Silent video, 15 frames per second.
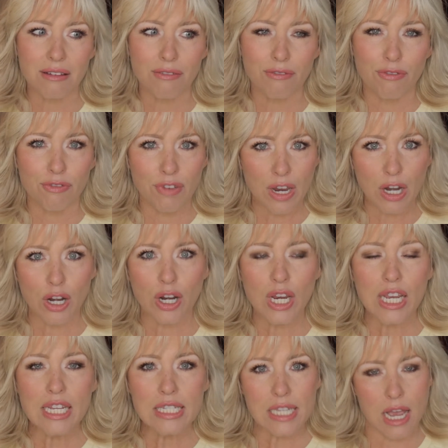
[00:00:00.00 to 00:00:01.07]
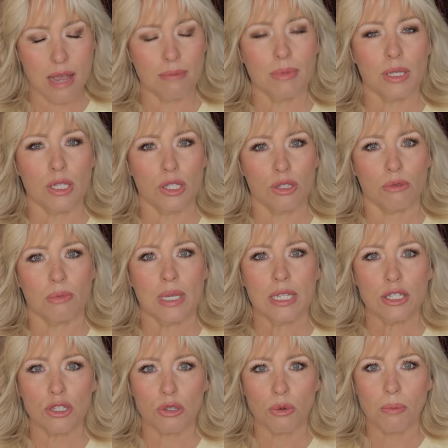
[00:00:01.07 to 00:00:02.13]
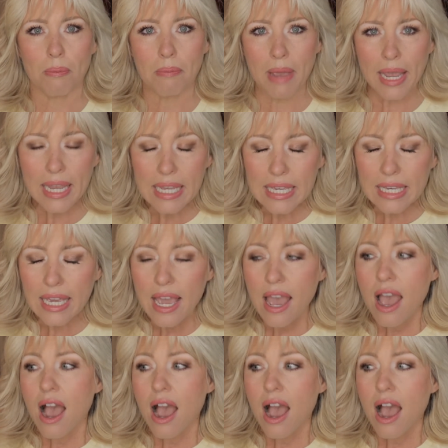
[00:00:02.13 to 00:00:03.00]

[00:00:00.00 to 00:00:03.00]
very time consuming to make.